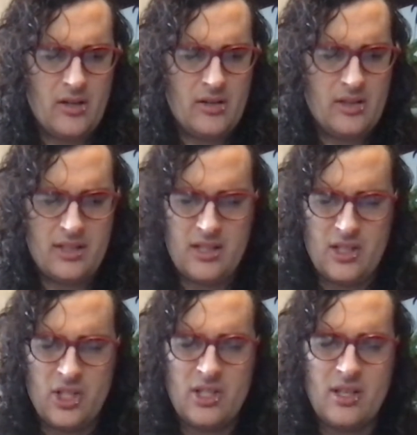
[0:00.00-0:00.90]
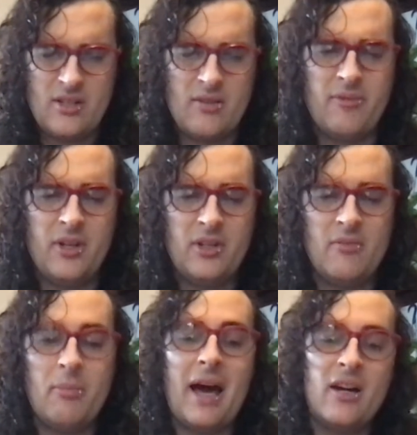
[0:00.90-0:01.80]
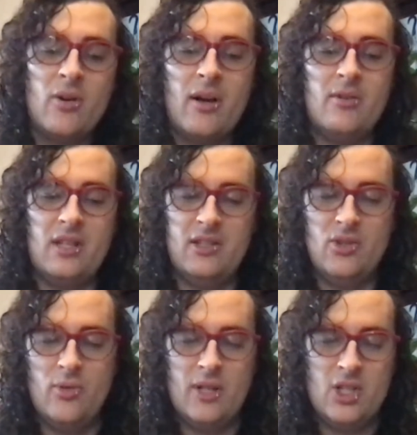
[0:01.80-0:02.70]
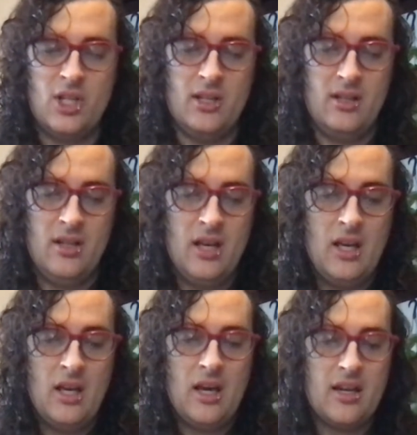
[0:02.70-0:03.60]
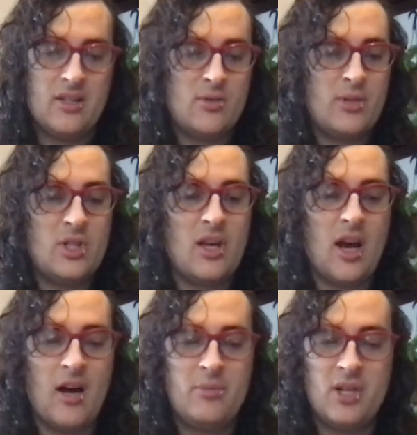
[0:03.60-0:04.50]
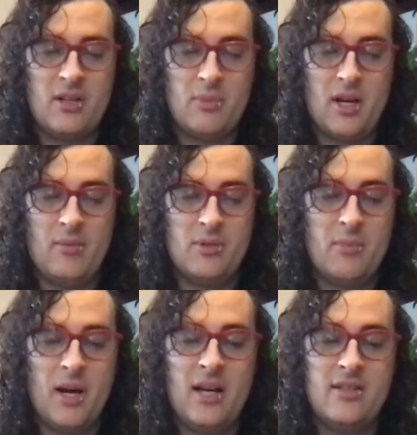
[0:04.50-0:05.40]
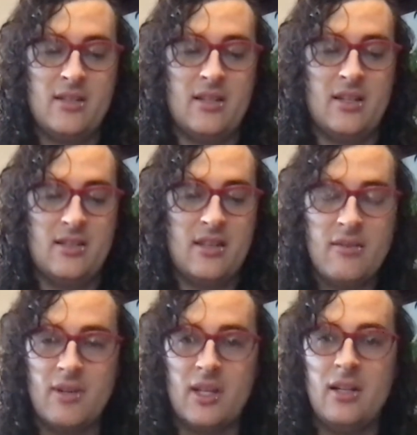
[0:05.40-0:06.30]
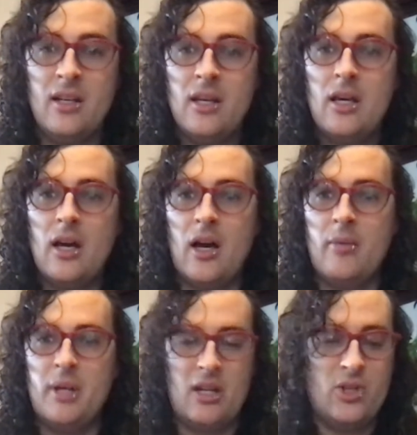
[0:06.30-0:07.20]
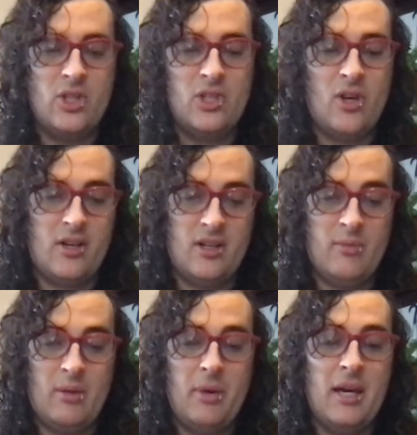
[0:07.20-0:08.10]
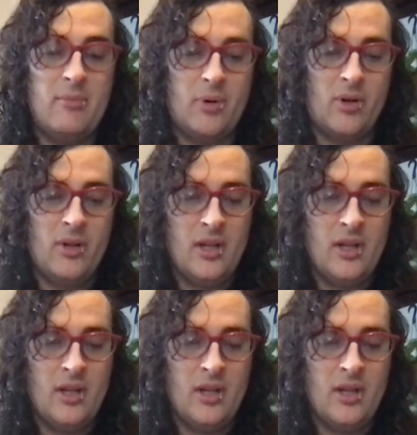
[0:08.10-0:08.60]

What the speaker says: Let's see, she says, the field of background intuition against which the object becomes posited as given, and here she's talking about paper,